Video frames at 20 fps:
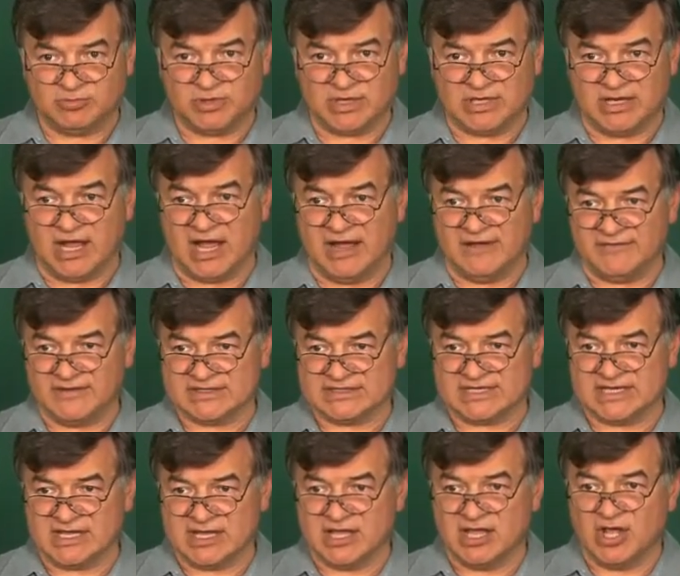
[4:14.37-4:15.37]
We
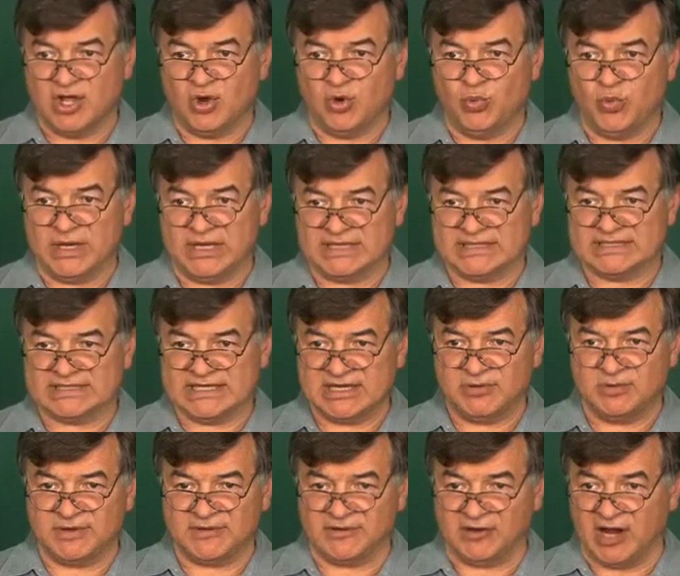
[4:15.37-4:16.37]
can see it
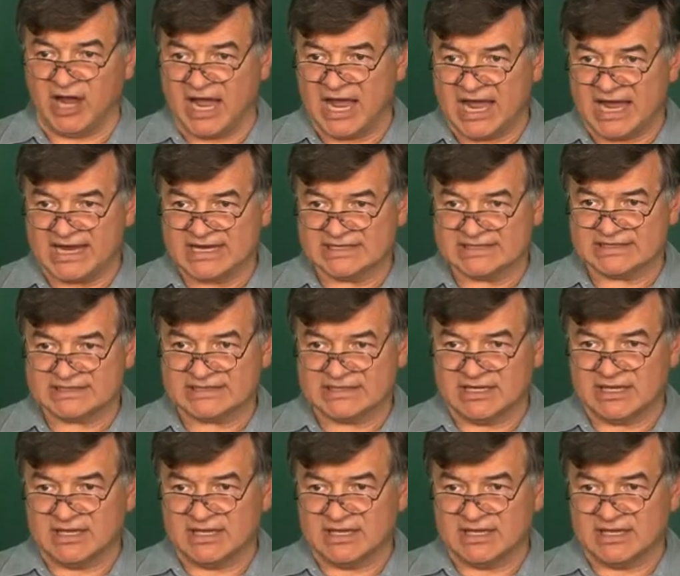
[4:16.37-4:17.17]
with our eyes.